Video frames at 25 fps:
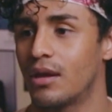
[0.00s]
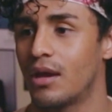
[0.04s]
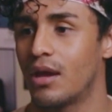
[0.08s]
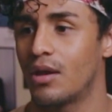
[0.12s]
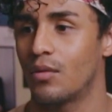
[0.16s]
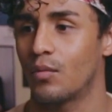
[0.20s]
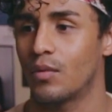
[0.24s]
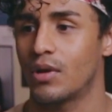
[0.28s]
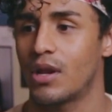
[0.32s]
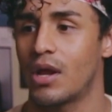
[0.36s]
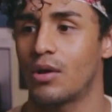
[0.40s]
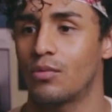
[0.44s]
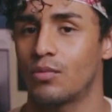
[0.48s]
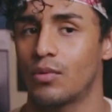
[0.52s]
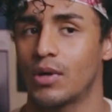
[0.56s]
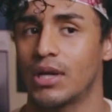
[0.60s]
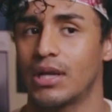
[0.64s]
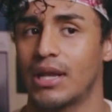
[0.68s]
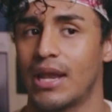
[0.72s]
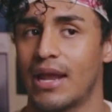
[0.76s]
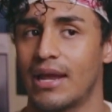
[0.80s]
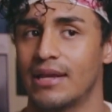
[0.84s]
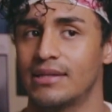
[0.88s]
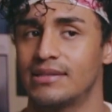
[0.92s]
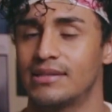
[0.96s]
And when I
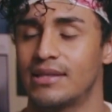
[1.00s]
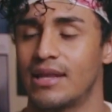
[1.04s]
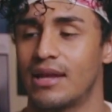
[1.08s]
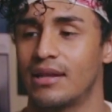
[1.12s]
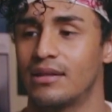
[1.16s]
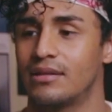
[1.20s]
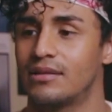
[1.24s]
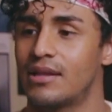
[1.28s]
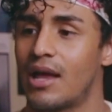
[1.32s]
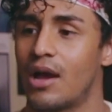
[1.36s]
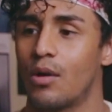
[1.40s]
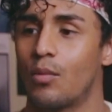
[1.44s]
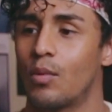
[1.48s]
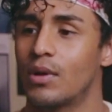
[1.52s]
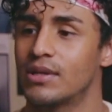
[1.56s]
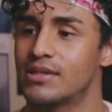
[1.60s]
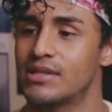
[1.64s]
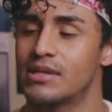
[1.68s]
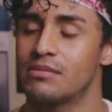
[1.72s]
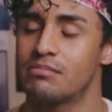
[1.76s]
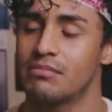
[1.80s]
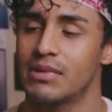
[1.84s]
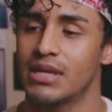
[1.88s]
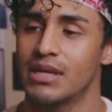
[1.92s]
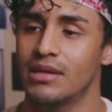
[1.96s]
realized that that
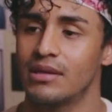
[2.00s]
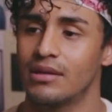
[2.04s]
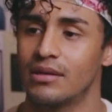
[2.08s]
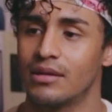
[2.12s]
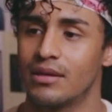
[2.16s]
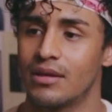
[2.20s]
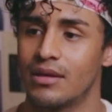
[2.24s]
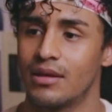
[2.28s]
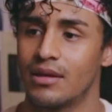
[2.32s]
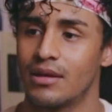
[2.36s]
wasn't me,